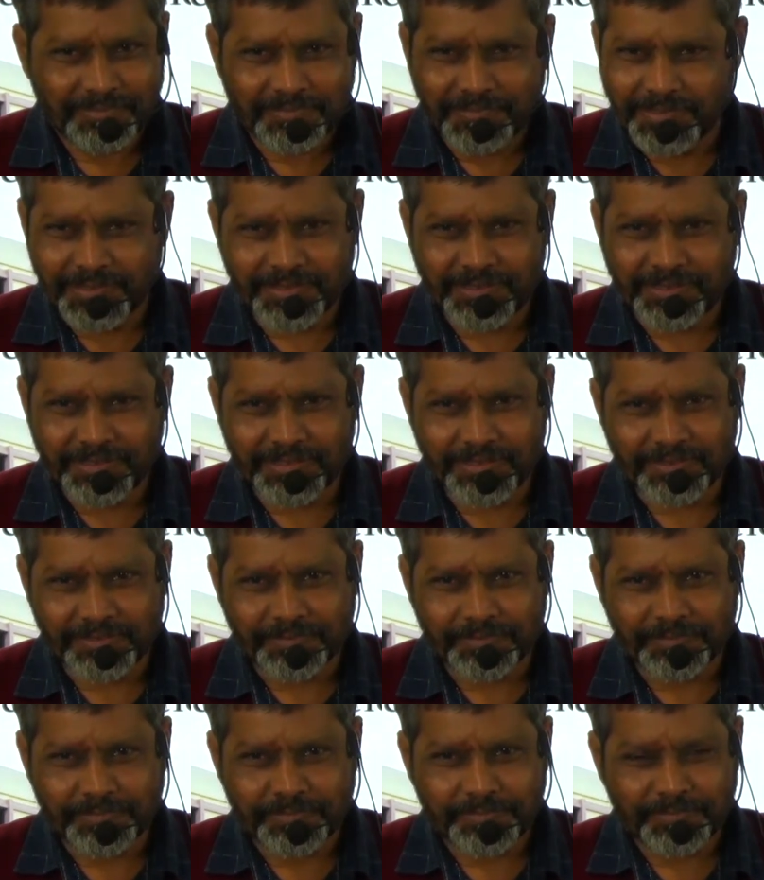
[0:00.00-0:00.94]
isn't it?
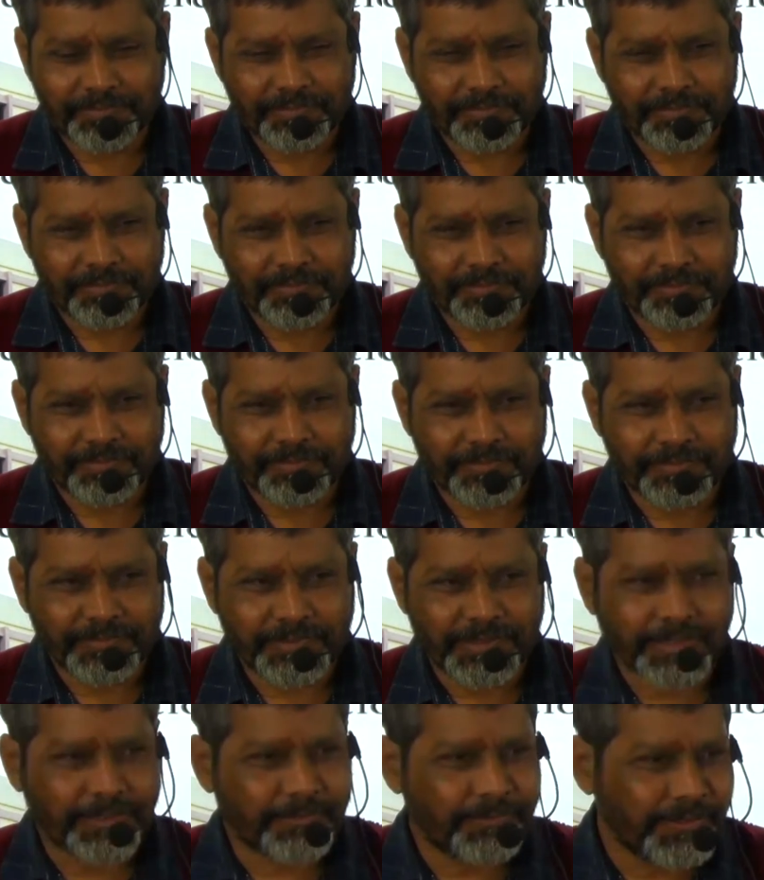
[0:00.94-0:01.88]

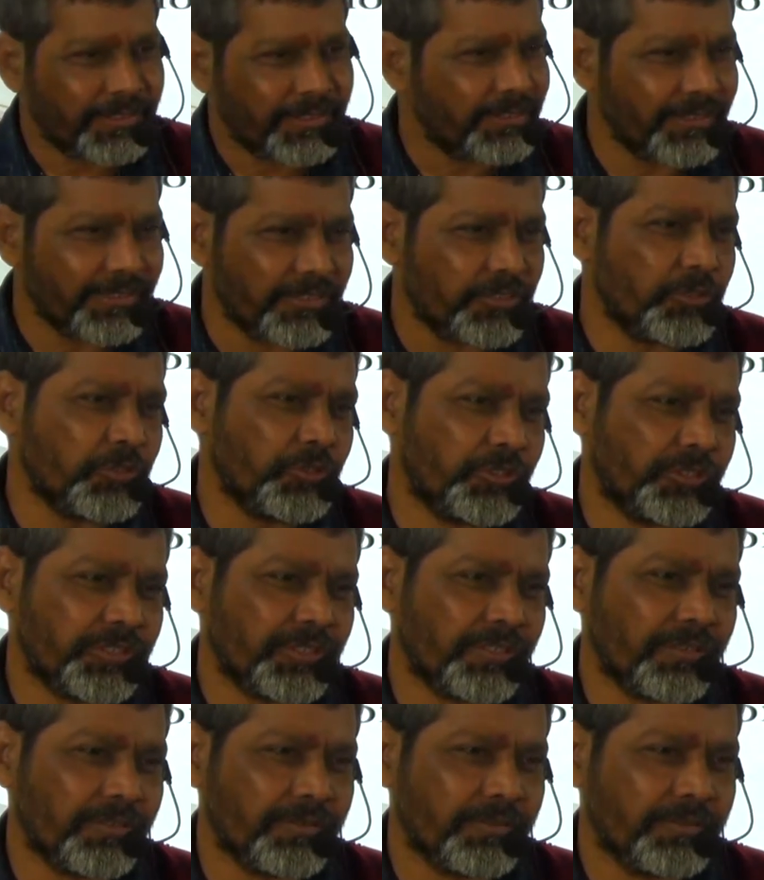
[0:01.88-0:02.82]
Certificate is essential.
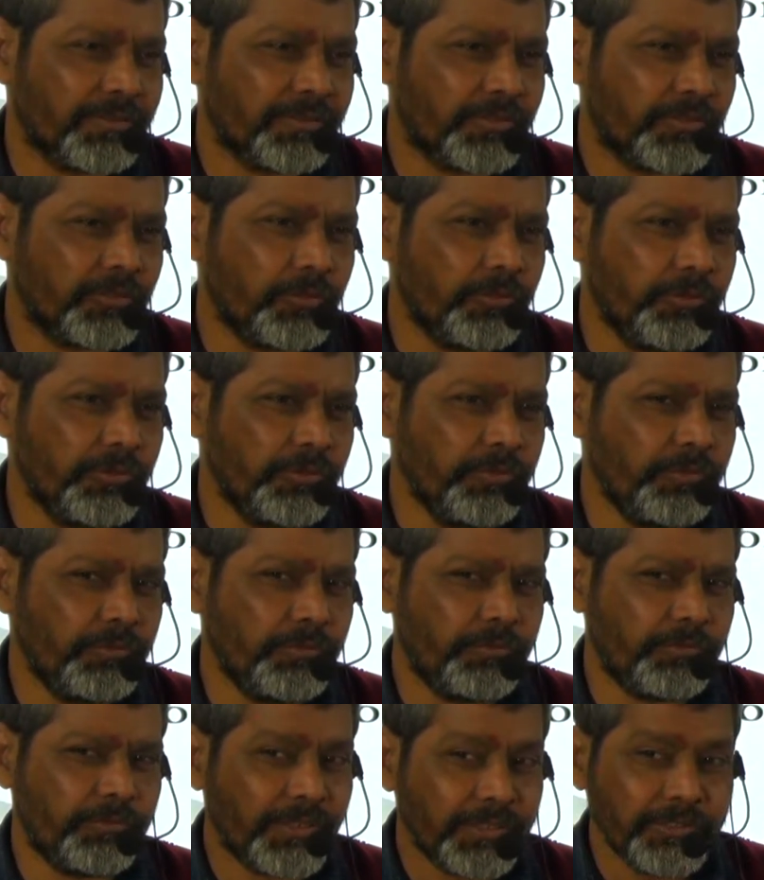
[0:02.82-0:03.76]

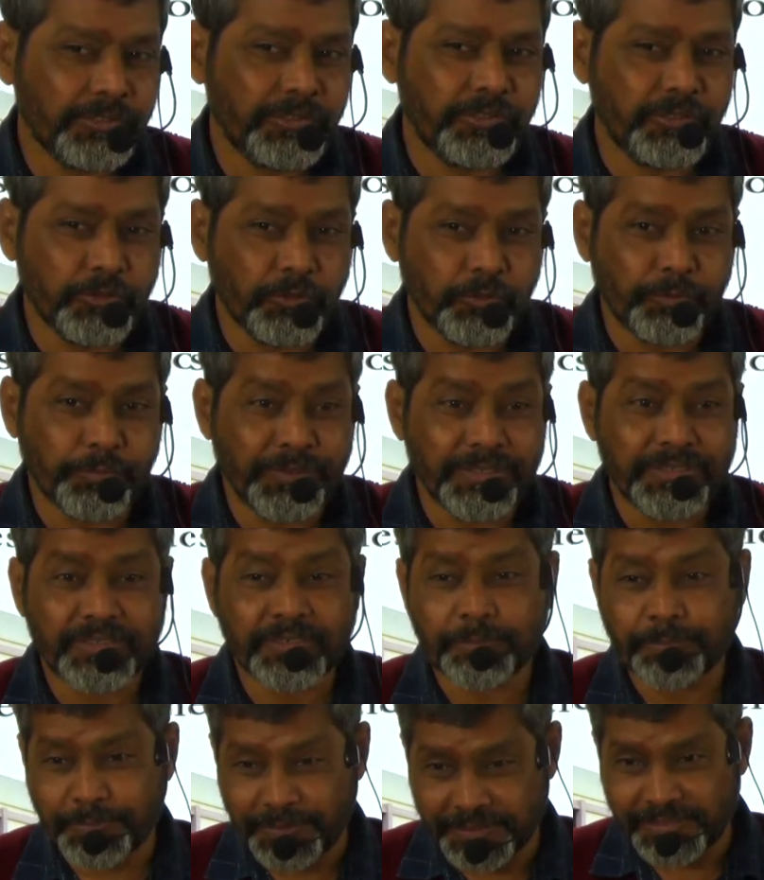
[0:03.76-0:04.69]
So once you
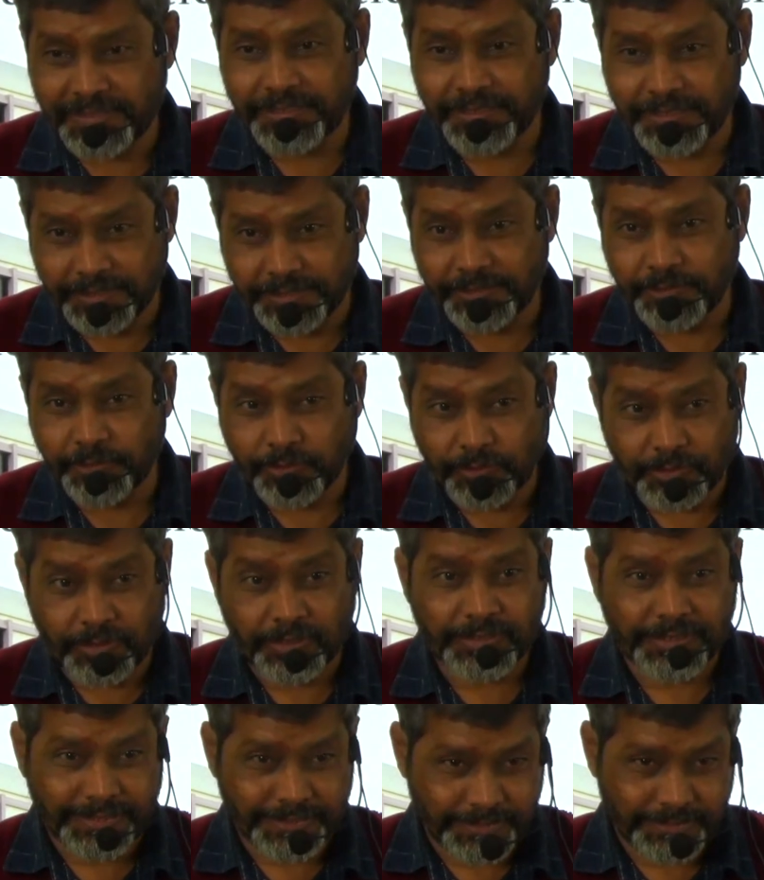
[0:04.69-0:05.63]
misrepresenting, you're
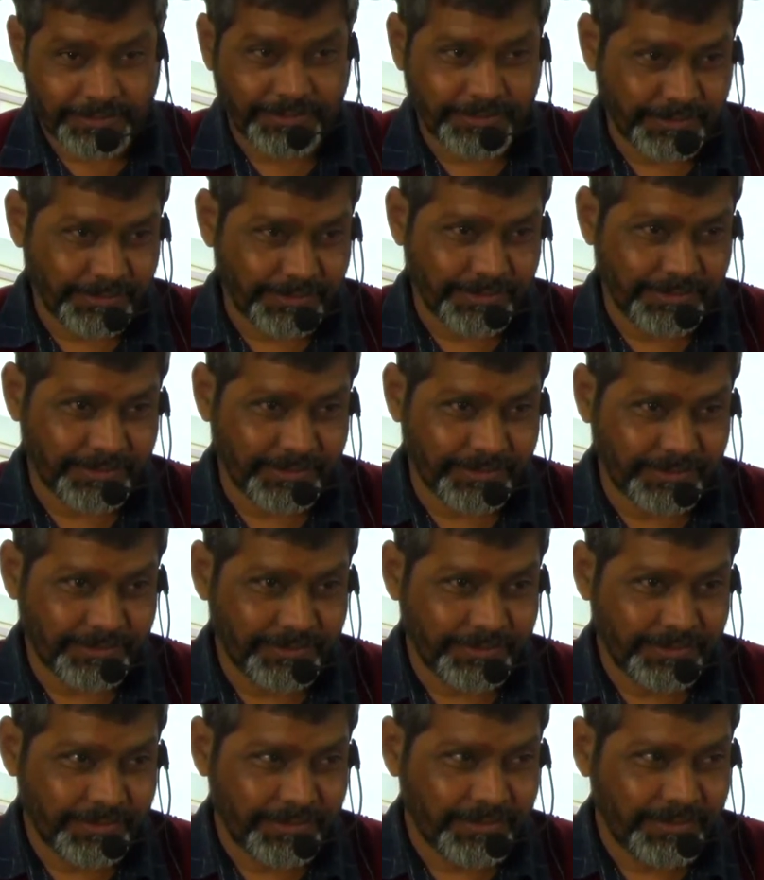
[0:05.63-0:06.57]
not at it is.
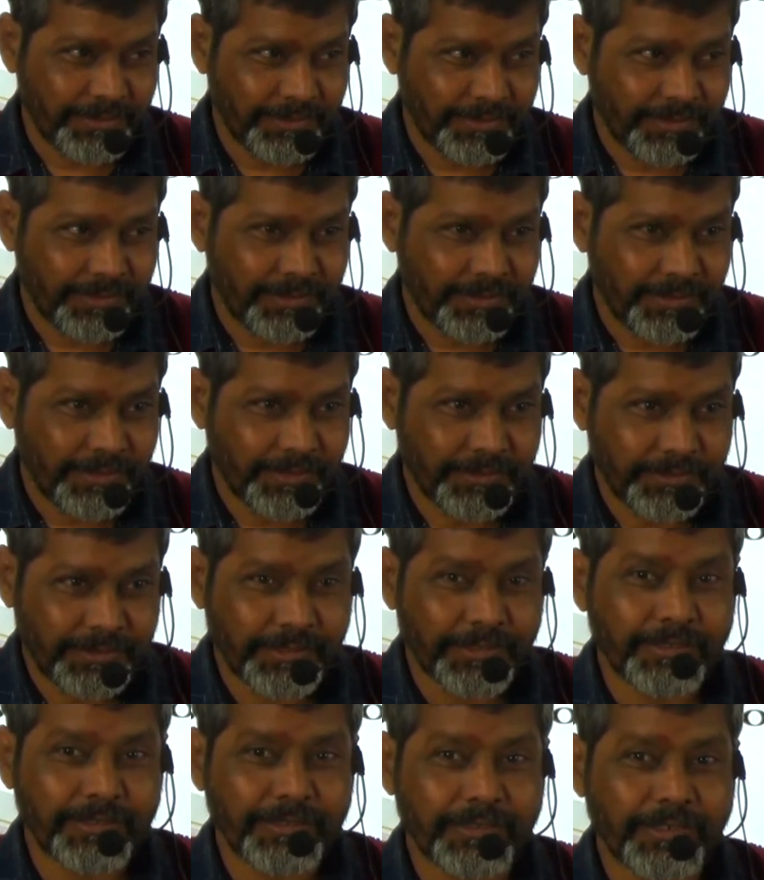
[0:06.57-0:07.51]
I
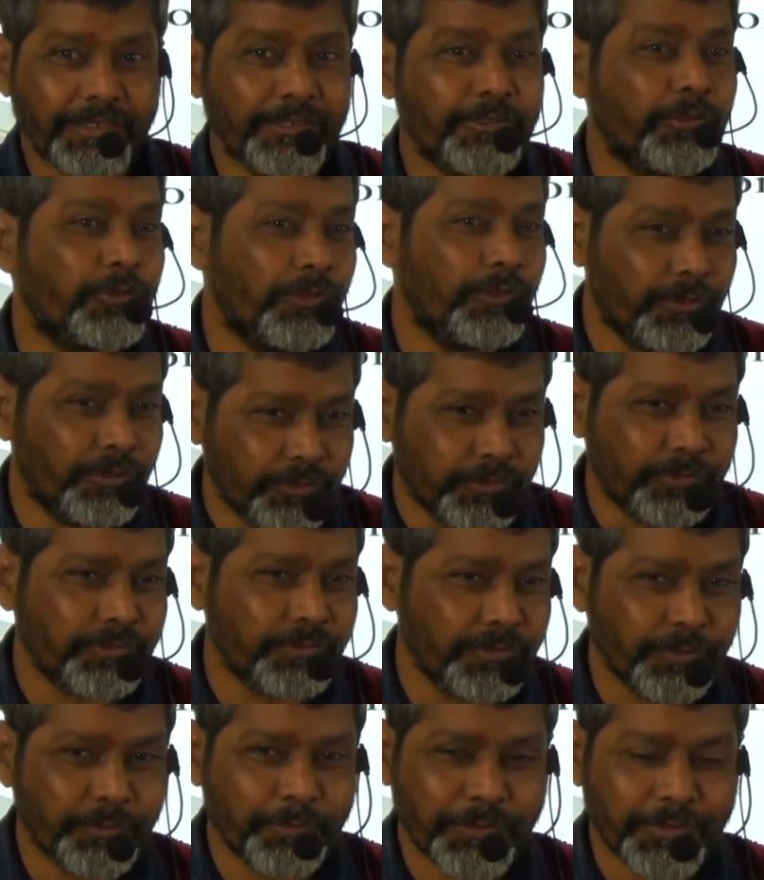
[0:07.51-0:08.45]
think I told
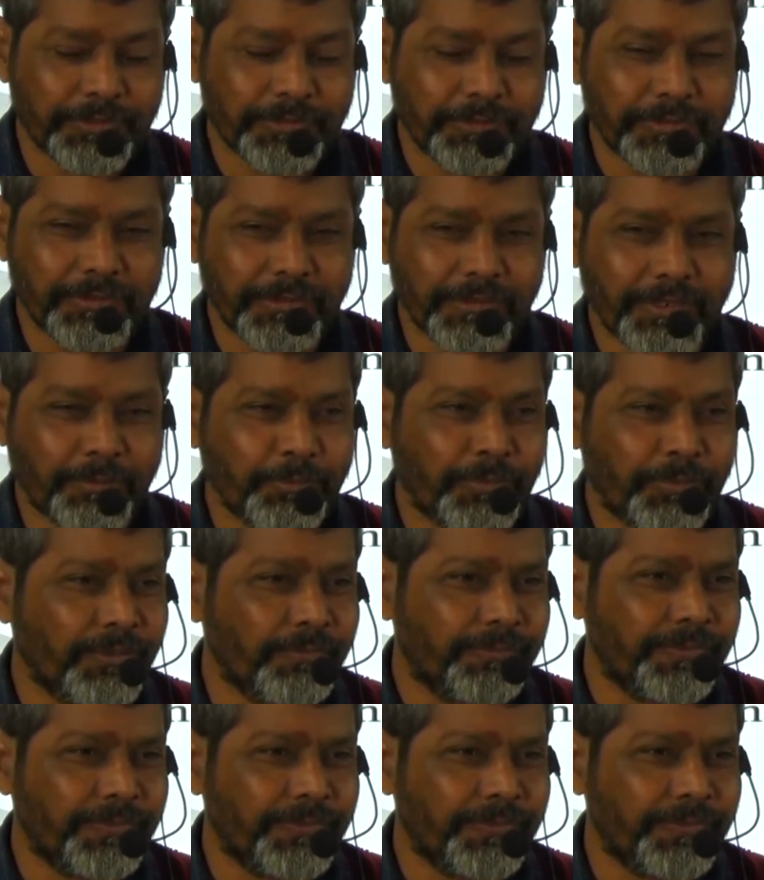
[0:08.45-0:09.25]
you the number of